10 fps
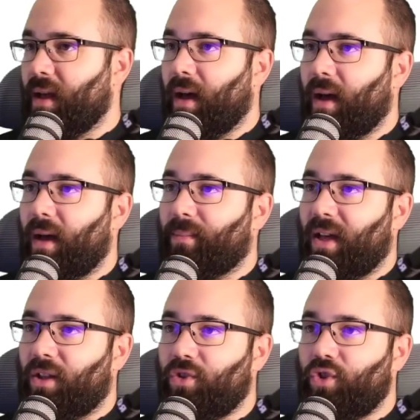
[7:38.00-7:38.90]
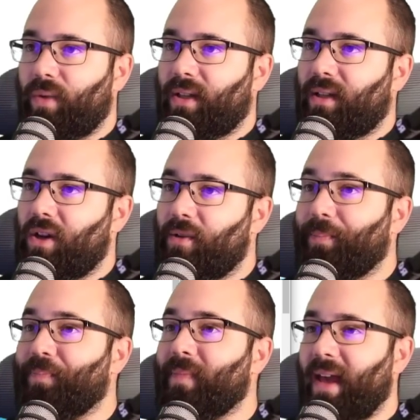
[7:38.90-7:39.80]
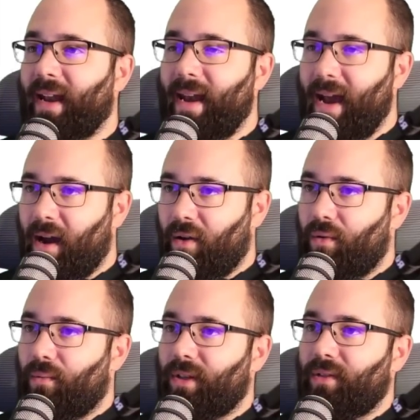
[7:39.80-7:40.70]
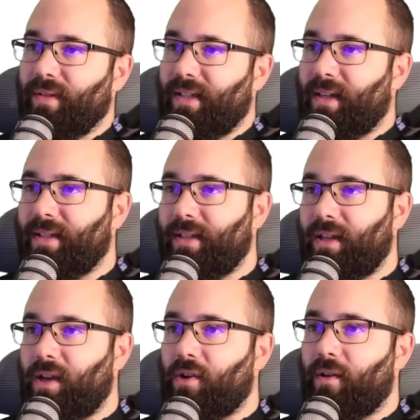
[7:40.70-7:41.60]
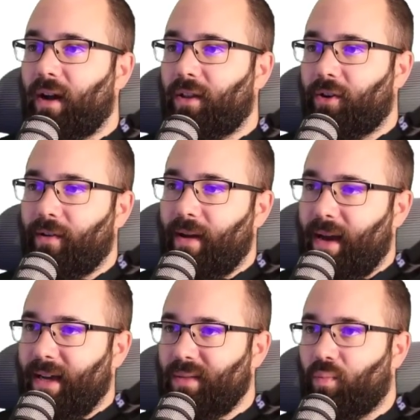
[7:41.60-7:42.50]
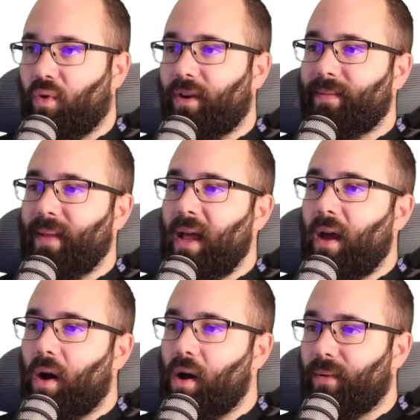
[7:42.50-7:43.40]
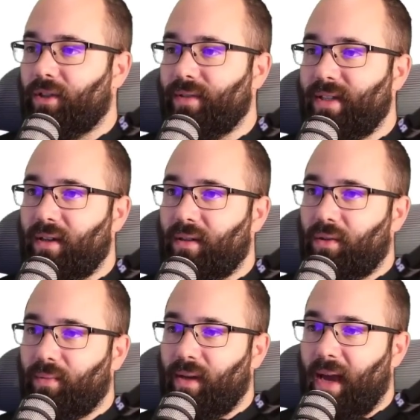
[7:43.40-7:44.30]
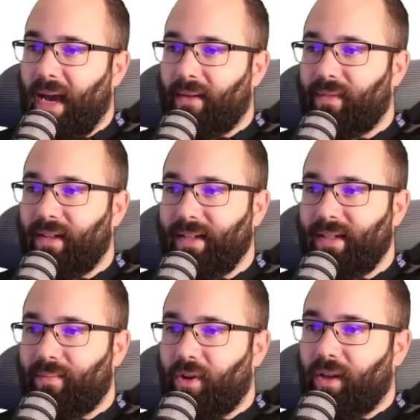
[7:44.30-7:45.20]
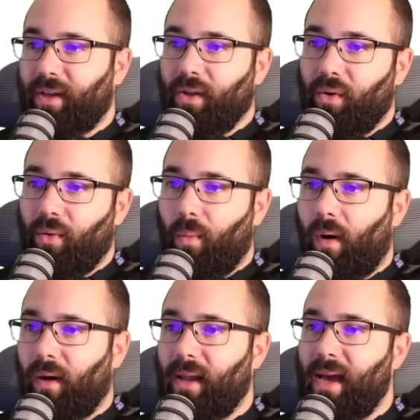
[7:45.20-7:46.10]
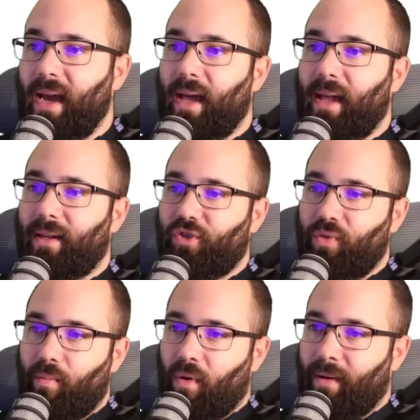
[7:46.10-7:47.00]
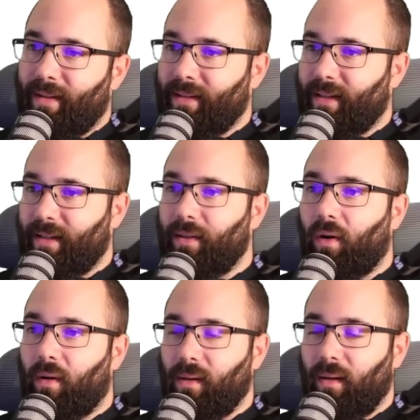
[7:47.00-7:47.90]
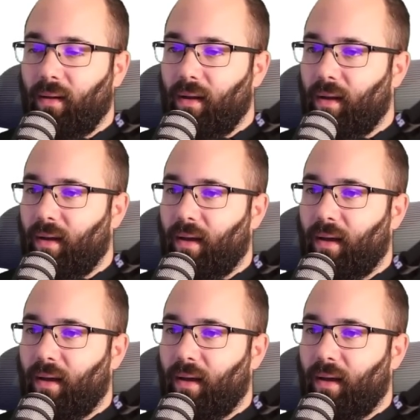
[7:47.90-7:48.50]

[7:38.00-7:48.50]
uh, Planner Suite here. And now what you'll see is here under export, uh, what you'll see that we have this particular wall, and it's reporting that the total Uh,